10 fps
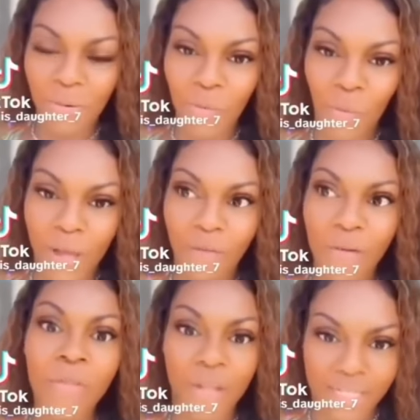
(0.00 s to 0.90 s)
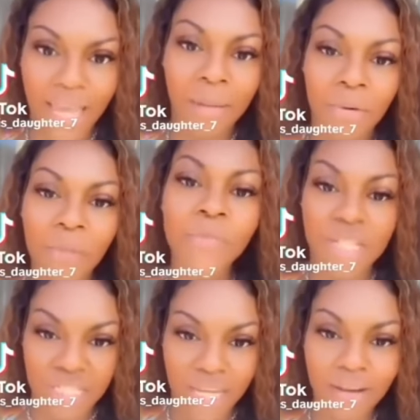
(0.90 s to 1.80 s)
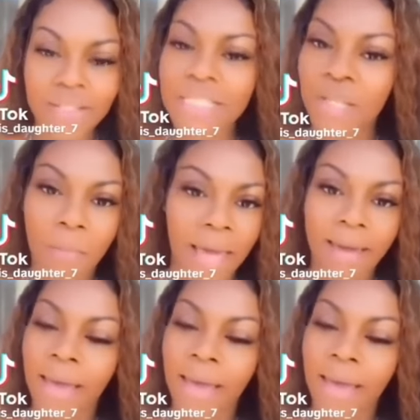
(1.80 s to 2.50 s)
with the table, the chairs, the bacon.